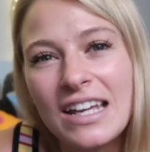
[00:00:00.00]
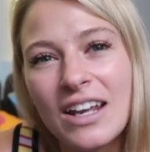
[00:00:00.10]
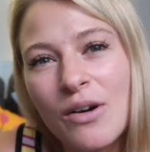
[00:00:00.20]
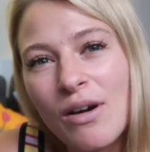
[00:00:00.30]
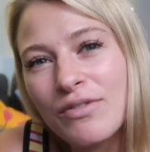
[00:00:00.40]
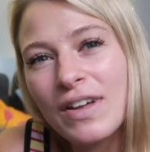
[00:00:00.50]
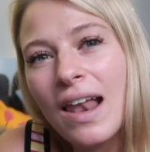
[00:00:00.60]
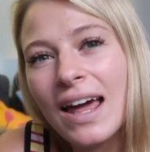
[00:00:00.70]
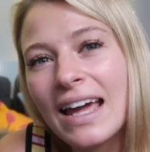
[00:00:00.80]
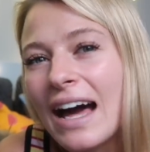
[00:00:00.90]
it, you know? I feel
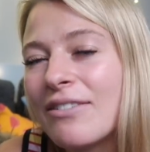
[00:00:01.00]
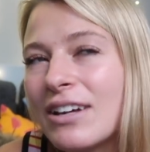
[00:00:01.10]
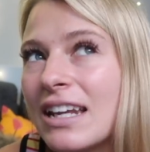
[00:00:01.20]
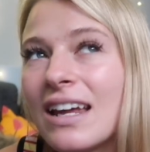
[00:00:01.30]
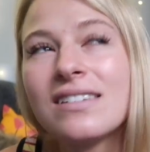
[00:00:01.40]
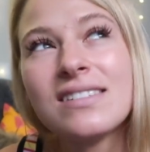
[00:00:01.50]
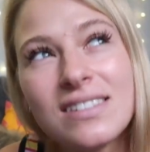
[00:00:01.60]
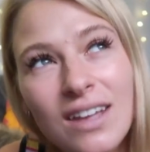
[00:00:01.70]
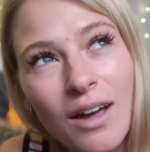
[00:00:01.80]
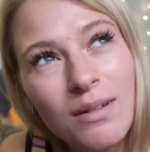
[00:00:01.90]
like having a
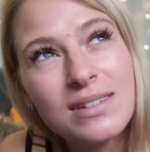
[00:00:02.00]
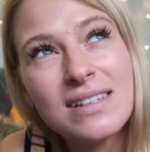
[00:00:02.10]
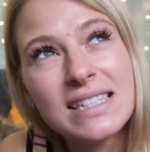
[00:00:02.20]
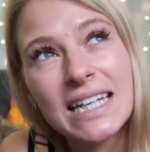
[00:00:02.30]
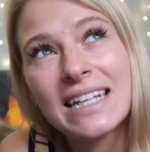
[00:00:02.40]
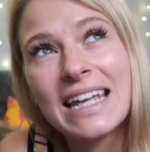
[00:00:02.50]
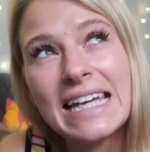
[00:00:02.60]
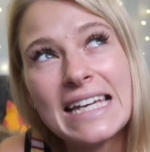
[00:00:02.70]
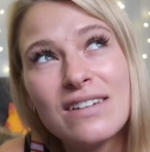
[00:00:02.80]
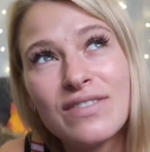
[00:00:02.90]
cozy Sunday
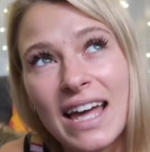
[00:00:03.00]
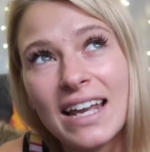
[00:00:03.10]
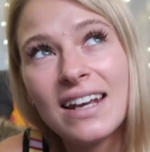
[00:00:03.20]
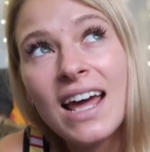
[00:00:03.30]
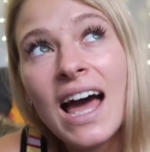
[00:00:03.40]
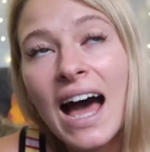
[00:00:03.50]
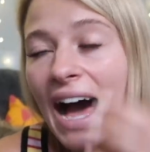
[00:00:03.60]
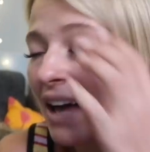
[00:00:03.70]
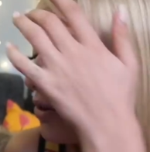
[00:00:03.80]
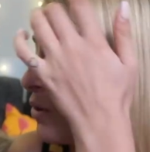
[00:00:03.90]
evening.
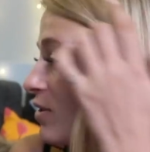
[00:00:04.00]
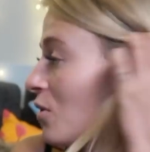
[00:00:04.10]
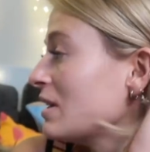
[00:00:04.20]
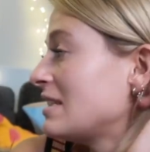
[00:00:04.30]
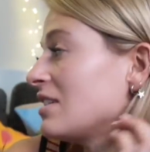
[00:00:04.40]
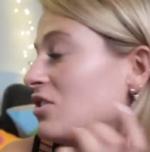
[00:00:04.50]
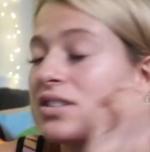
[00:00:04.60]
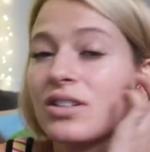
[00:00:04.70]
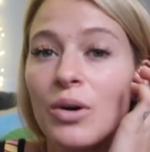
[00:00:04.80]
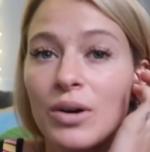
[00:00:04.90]
And also we did
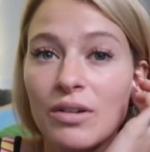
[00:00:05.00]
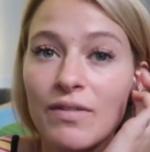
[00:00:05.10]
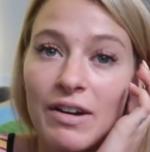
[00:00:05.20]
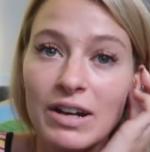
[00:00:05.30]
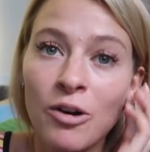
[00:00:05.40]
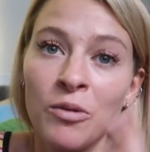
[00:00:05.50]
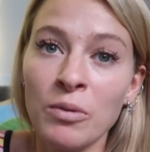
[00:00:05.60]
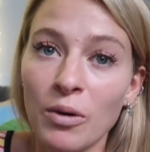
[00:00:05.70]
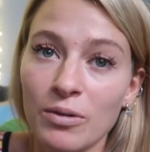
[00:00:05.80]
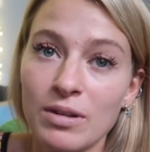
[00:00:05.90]
just go on a very long
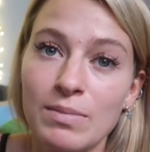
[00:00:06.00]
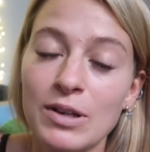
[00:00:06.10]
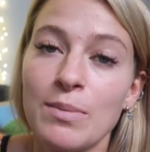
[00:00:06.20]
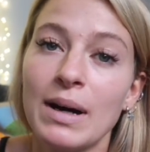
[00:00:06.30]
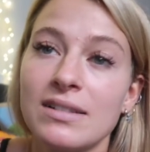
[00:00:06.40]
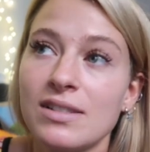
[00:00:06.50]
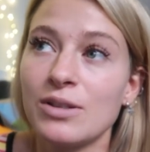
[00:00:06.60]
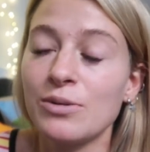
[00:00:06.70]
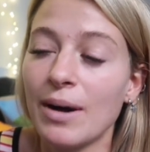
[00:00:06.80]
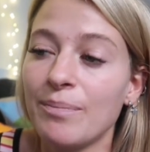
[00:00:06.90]
walk with Bluebell
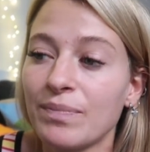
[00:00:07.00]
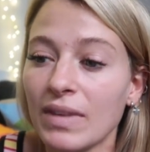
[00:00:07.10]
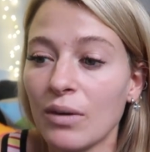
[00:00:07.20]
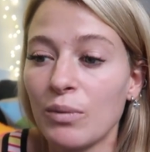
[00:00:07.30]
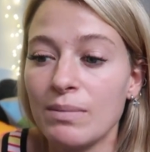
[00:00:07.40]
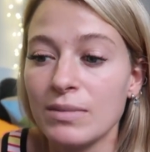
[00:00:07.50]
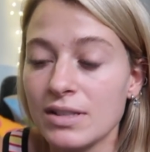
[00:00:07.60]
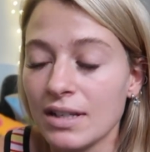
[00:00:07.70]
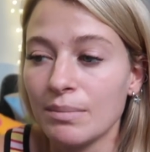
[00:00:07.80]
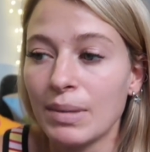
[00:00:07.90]
to
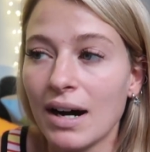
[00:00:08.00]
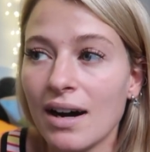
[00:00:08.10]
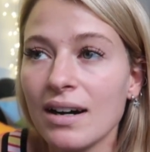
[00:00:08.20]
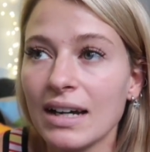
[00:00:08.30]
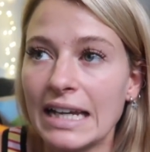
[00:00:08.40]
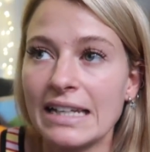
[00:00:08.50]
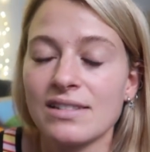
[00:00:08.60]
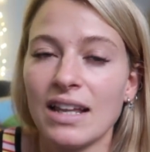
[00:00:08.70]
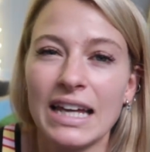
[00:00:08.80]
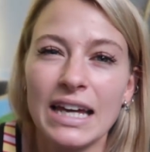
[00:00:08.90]
Wimbledon Park, and
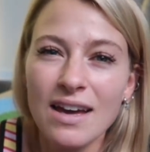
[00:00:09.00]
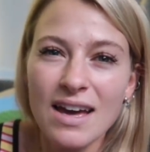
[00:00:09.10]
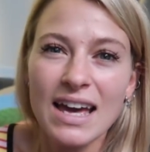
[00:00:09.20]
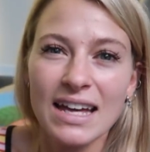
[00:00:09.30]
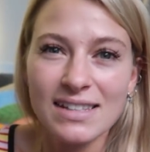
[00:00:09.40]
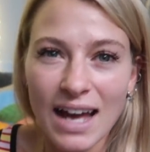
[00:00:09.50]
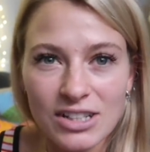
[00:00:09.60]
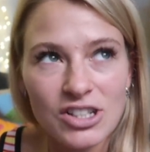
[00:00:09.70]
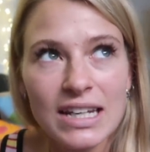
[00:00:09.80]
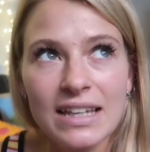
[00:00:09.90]
it's like, it's
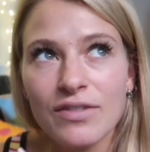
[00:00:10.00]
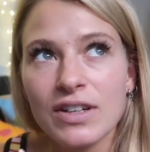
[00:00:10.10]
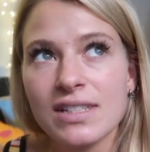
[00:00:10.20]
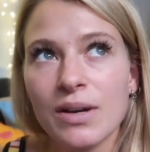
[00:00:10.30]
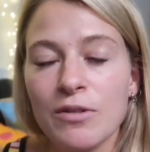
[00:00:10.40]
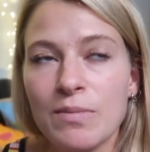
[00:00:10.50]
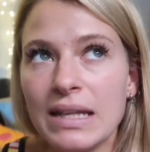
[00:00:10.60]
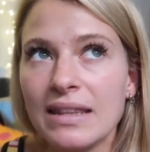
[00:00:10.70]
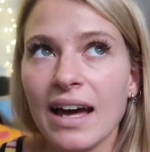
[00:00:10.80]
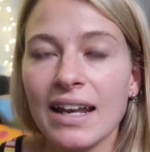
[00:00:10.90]
actually the first time we've
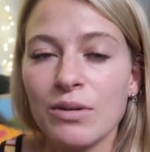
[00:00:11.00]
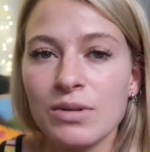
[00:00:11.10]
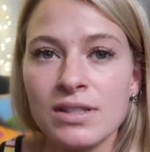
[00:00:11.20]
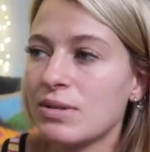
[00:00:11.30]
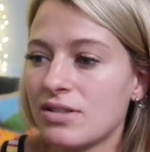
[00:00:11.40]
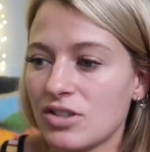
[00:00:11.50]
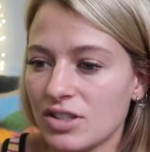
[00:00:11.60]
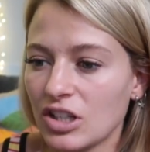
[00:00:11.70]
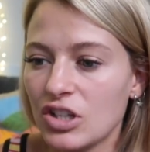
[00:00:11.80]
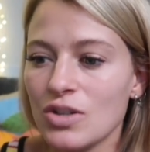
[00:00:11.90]
been there, and it was
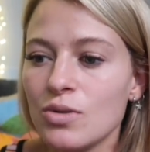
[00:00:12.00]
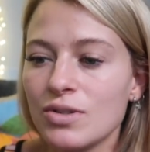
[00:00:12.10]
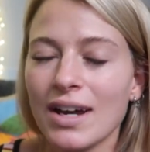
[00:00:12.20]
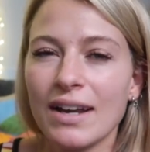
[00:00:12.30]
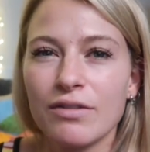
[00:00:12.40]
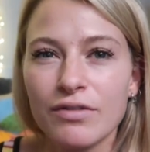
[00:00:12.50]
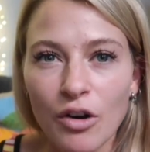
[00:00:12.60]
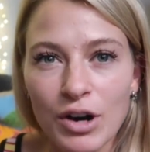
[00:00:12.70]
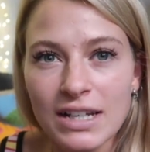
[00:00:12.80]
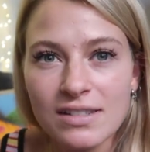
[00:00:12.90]
just a huge kind of
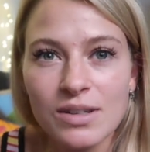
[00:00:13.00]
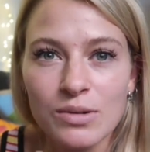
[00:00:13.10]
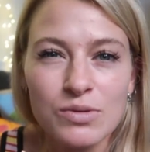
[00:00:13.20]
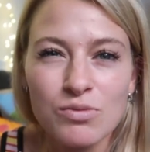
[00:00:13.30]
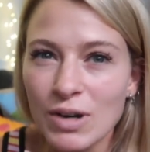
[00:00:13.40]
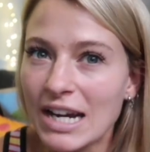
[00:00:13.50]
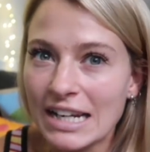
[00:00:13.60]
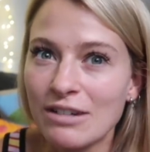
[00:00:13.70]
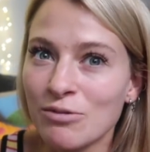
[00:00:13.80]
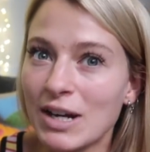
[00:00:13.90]
forest, so it was
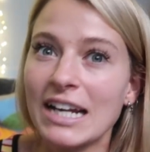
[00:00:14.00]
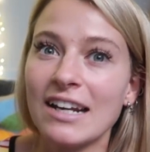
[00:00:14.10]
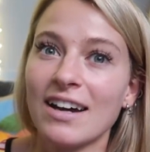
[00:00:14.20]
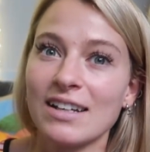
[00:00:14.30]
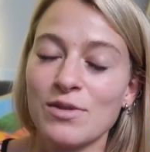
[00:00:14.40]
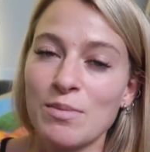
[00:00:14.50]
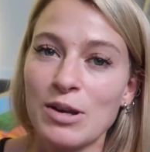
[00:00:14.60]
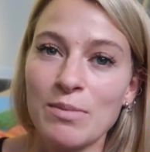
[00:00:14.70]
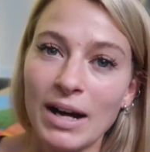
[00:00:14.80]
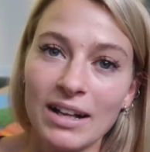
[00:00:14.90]
really, really nice for
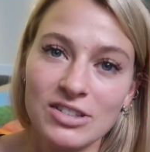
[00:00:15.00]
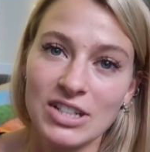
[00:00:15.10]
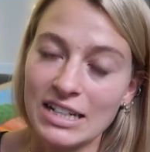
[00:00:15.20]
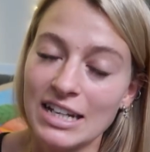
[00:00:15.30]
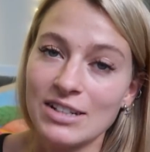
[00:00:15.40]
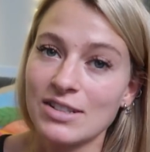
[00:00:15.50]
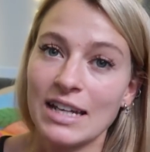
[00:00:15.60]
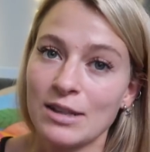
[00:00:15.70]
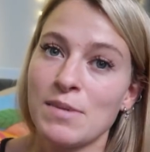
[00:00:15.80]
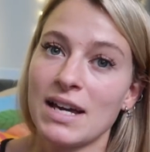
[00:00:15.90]
Bluebell. She literally
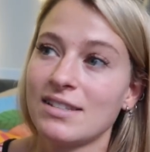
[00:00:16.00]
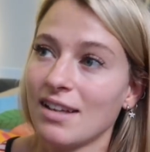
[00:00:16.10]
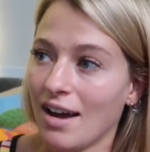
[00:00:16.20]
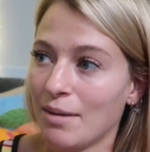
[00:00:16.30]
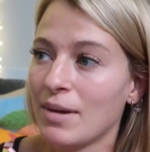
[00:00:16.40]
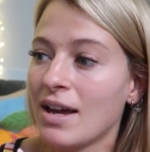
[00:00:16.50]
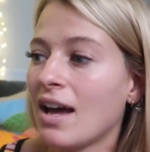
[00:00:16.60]
had the best time.